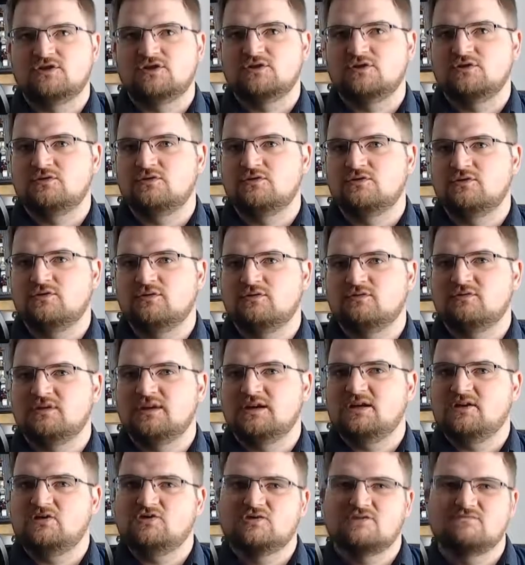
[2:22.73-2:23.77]

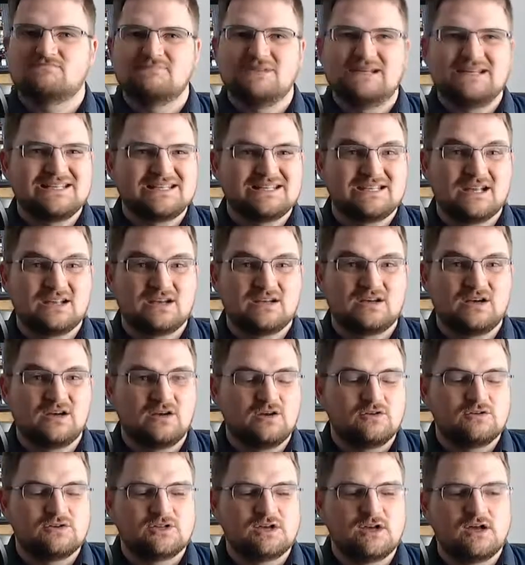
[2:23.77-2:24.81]
200-300 millisecond
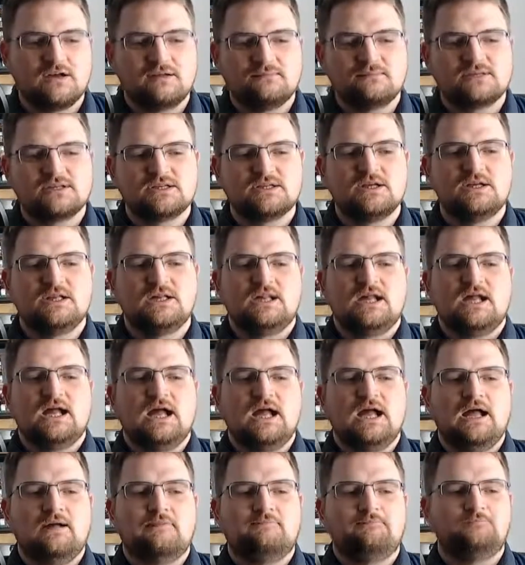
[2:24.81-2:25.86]
load times
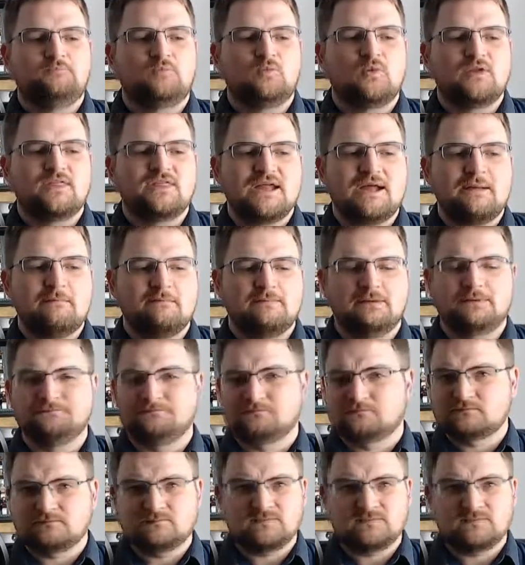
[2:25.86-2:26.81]
with AMP.